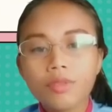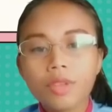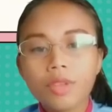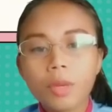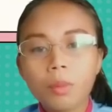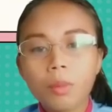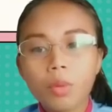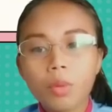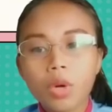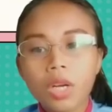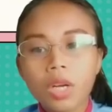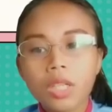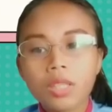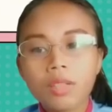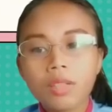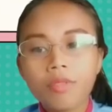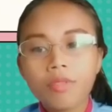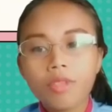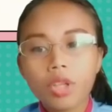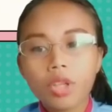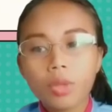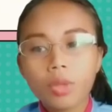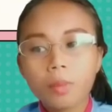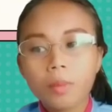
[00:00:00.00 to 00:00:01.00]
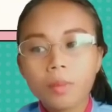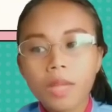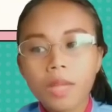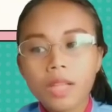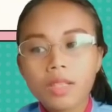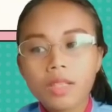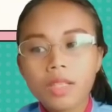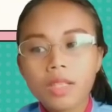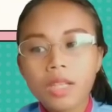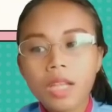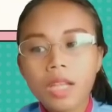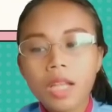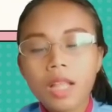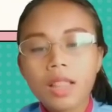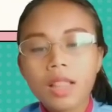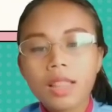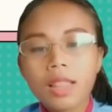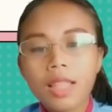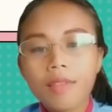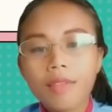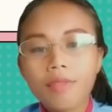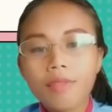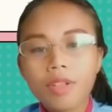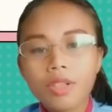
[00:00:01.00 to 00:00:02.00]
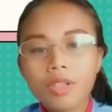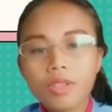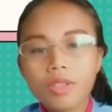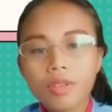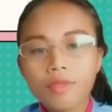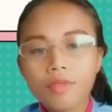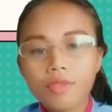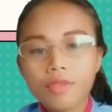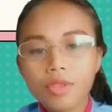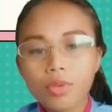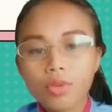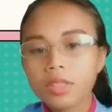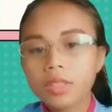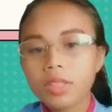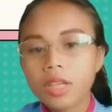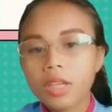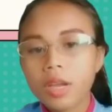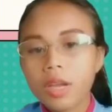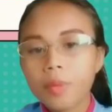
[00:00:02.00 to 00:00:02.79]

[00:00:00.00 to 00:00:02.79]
and moral development levels of students.